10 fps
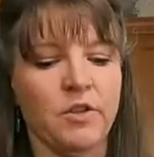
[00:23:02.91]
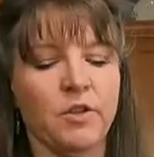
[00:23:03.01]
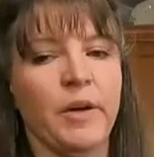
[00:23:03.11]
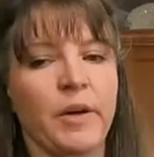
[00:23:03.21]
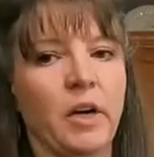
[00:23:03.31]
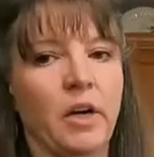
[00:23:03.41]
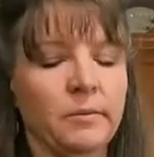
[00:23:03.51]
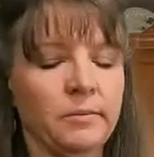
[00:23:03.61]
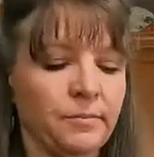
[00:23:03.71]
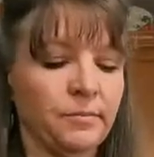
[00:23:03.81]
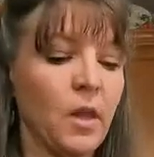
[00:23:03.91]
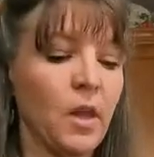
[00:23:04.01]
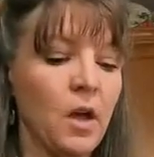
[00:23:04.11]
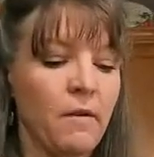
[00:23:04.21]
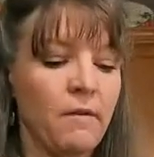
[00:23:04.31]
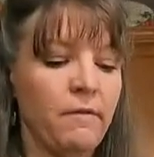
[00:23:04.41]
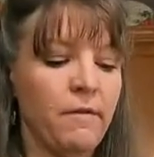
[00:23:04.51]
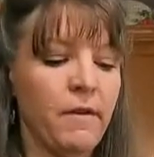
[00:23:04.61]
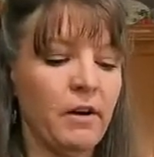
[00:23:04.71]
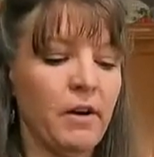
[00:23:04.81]
of the sweetener
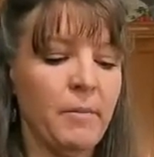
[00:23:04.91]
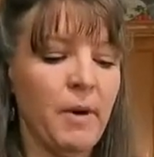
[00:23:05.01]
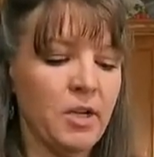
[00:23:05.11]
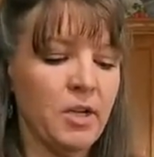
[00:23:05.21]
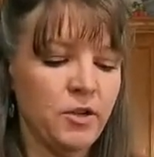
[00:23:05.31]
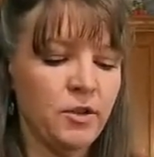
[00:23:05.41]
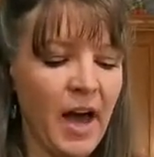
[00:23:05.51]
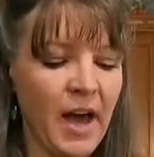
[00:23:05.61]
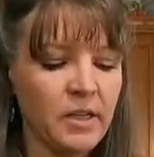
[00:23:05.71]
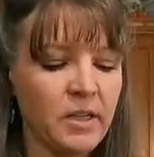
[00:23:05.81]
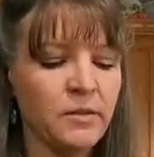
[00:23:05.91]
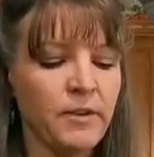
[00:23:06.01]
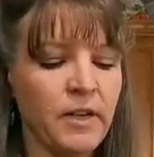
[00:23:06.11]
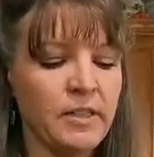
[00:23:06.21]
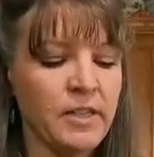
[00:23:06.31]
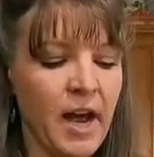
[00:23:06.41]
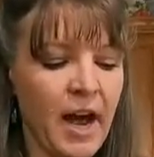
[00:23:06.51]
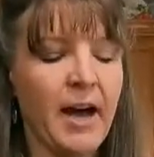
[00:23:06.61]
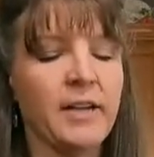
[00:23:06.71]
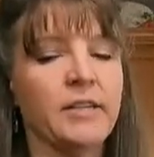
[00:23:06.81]
very much. That is
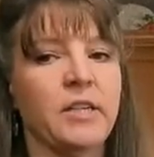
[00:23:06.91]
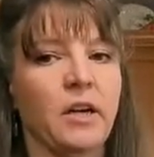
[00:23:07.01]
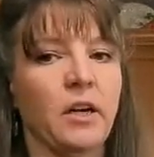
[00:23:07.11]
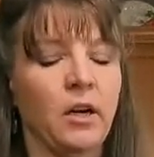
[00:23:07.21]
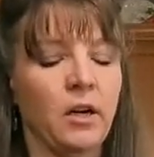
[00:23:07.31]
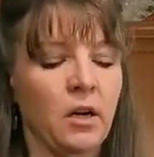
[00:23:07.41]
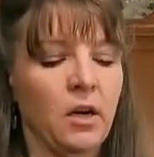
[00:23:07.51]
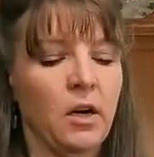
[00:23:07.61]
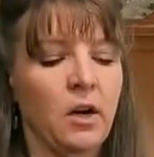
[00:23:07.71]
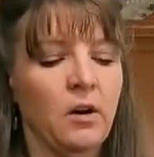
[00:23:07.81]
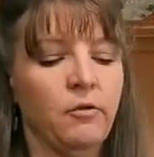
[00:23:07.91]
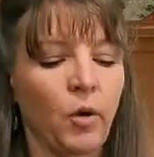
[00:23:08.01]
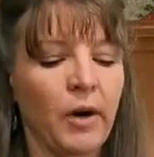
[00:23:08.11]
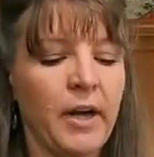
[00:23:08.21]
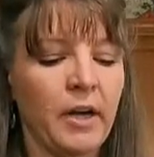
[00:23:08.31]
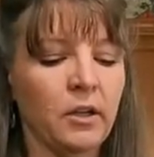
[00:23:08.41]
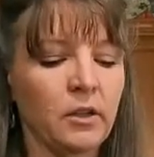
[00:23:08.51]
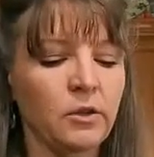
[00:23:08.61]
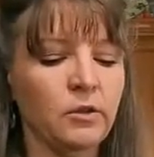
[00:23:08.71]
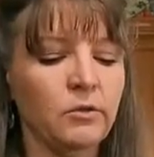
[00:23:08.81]
fantastic for a
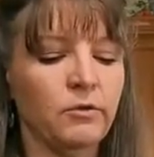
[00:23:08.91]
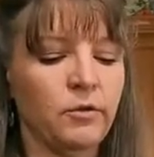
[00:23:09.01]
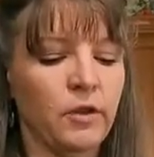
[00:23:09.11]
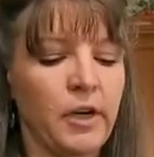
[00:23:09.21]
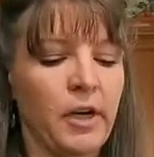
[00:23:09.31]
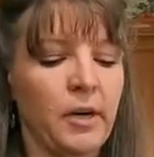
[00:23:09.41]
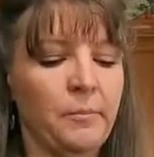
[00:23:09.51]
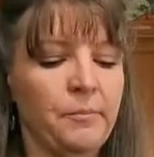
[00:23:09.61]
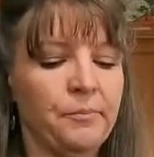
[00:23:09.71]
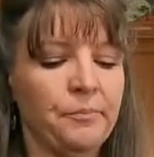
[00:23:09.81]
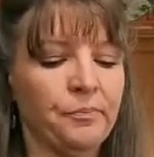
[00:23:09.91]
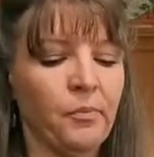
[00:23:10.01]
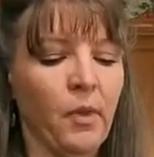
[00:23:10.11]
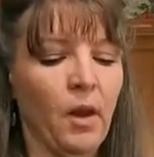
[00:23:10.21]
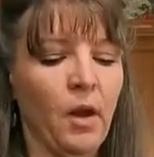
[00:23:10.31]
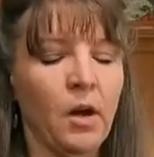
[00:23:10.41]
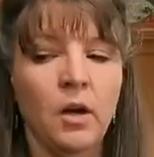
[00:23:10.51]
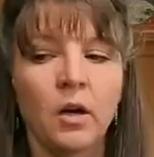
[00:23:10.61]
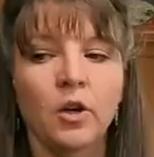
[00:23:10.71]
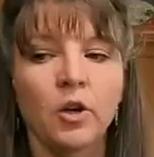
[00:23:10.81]
gluten free,
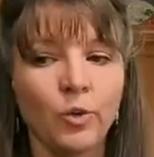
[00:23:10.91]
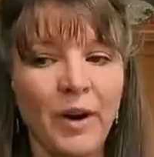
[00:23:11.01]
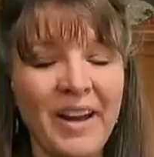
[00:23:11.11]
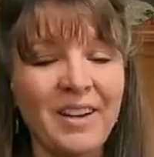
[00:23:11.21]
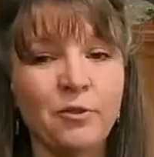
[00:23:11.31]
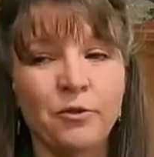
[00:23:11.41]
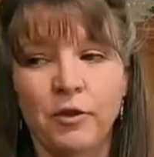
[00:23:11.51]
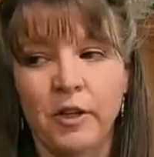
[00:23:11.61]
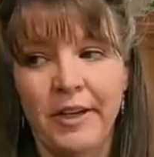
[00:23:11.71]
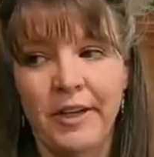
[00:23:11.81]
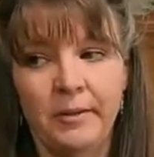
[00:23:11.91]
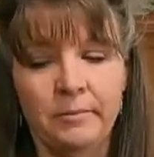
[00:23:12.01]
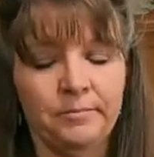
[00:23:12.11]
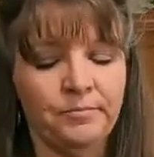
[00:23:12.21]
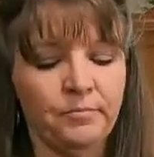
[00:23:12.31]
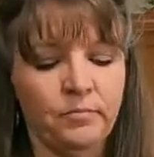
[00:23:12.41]
grain free,